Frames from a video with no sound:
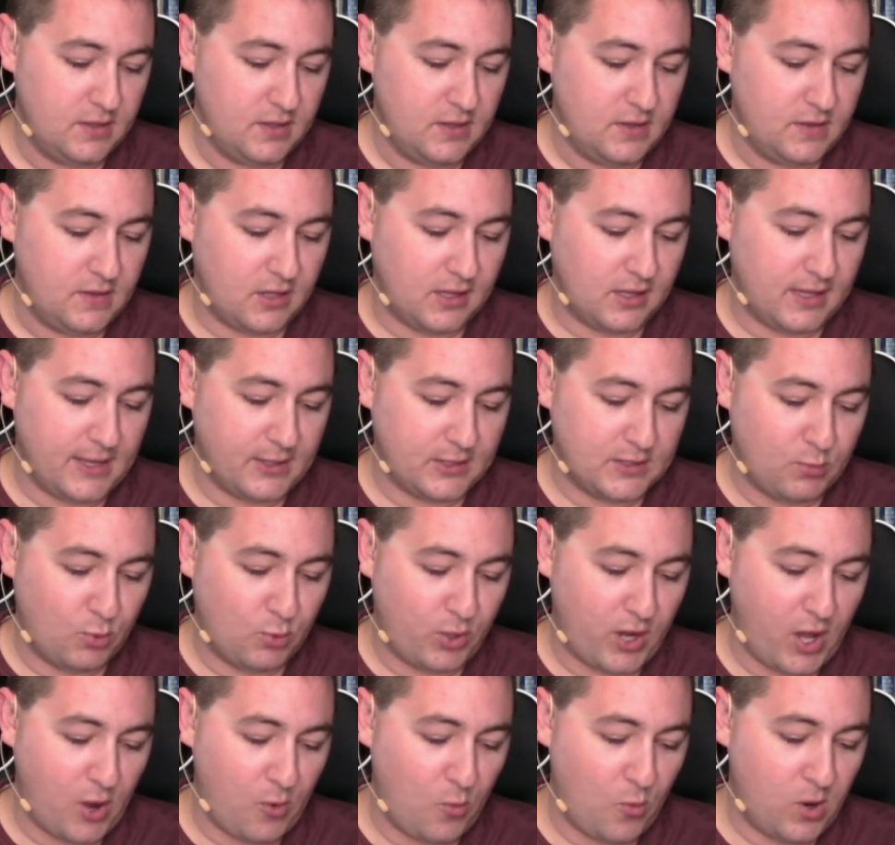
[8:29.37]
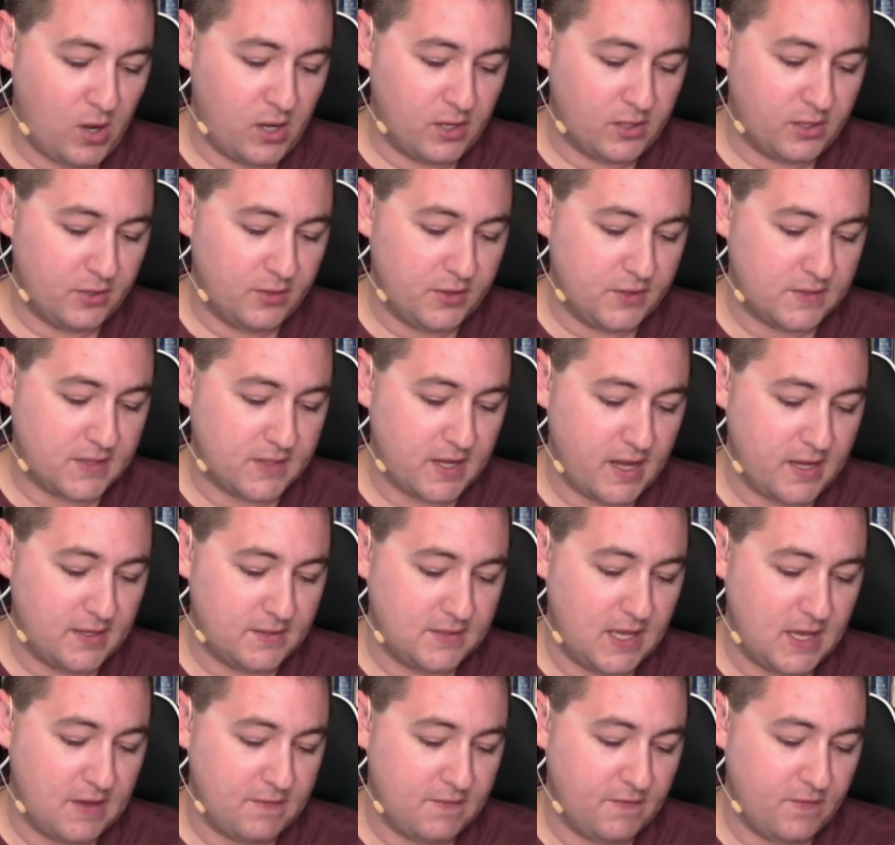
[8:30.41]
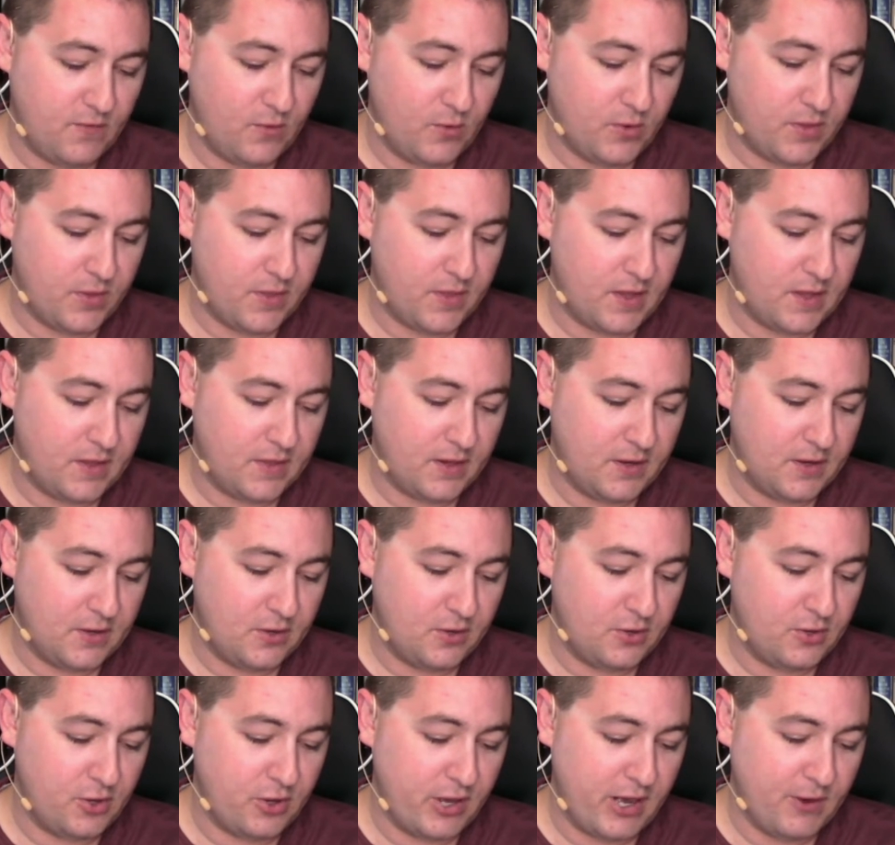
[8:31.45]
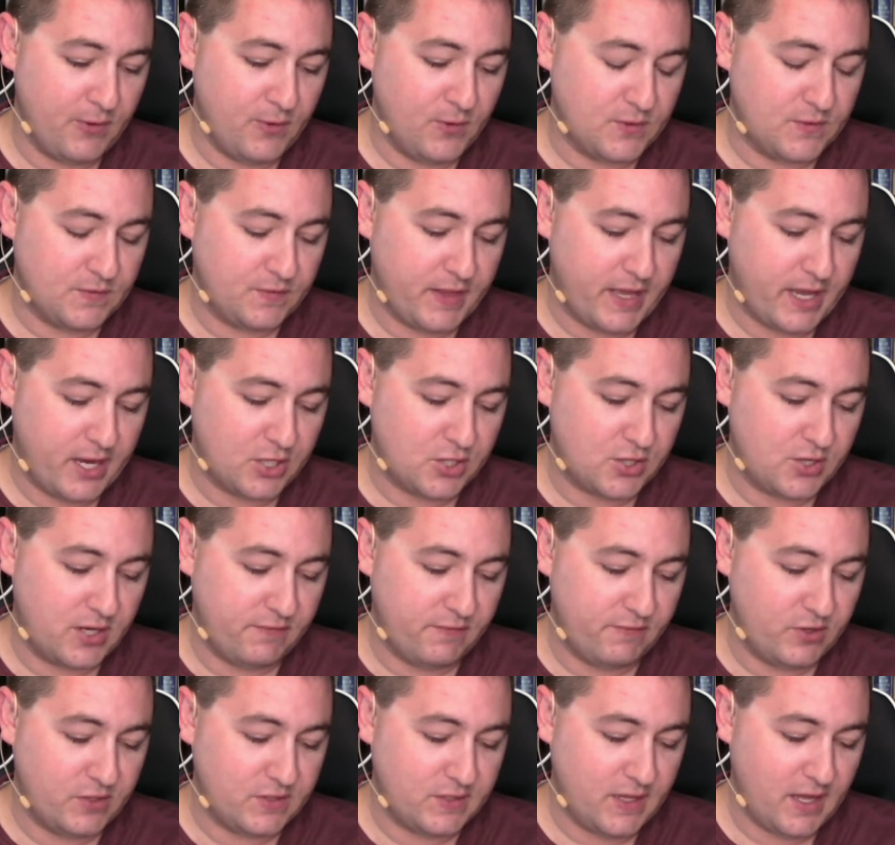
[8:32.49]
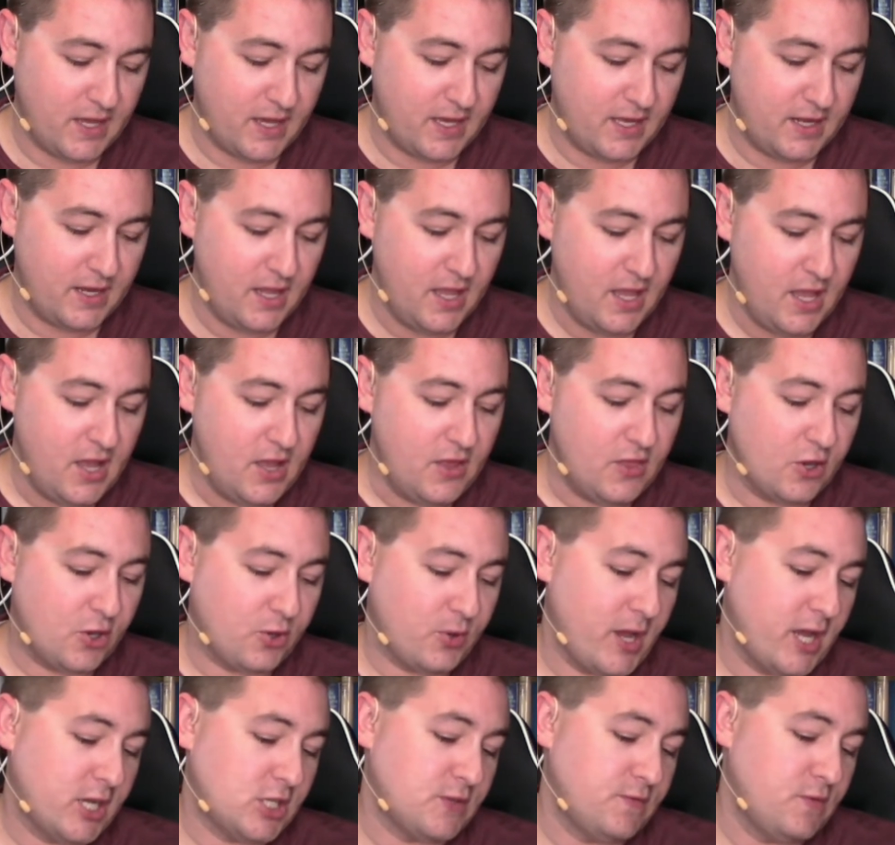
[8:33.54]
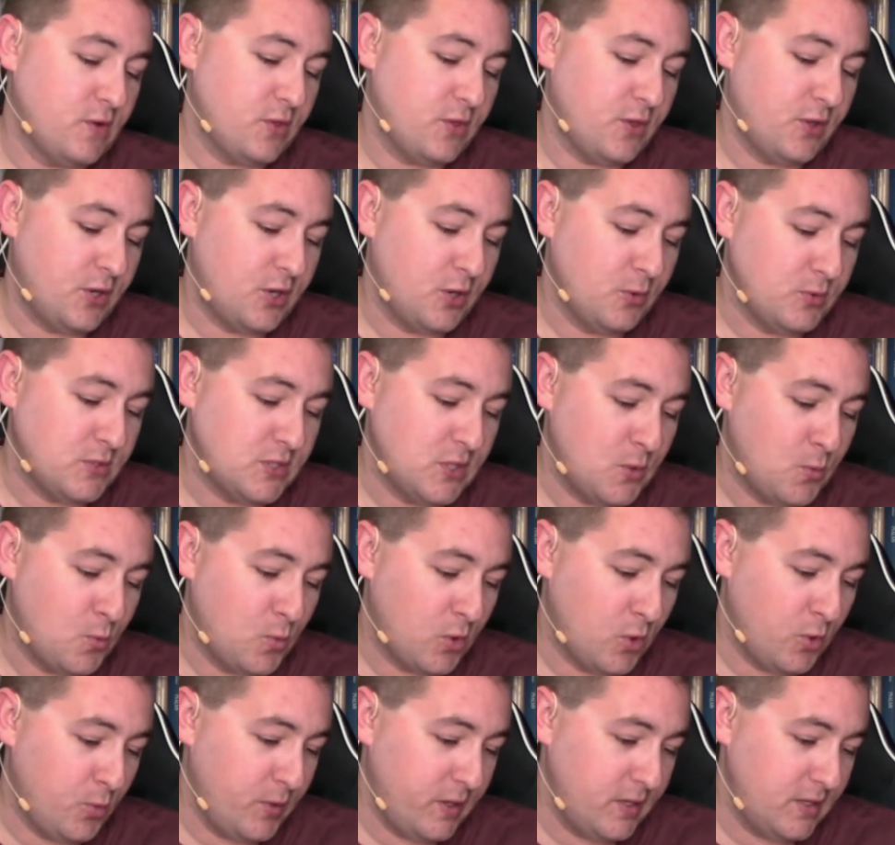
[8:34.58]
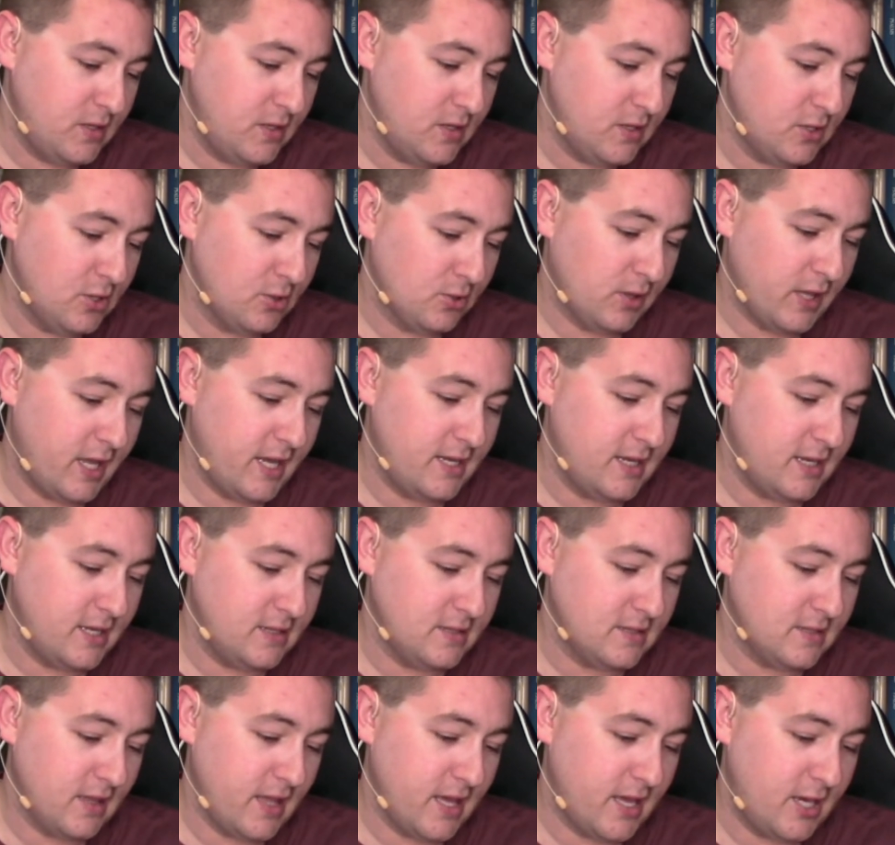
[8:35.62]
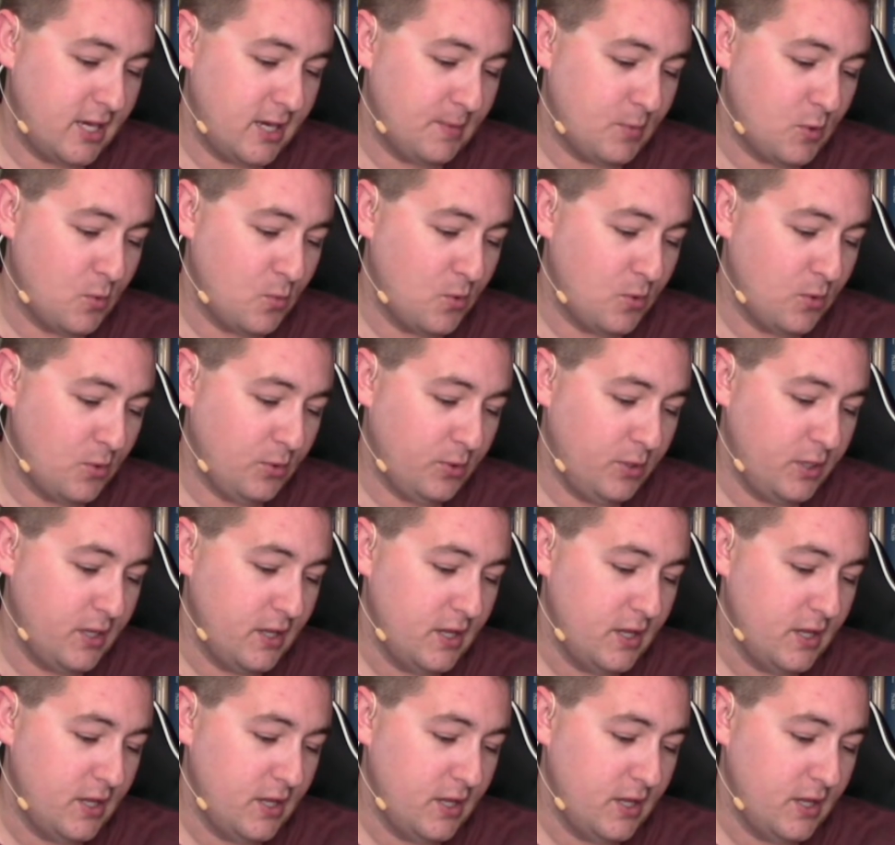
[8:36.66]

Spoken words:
The clouds poured out water. The skies gave forth thunder. Your arrows flashed on every side. The crash of your thunder was in the whirlwind. Your lightnings lighted up the world.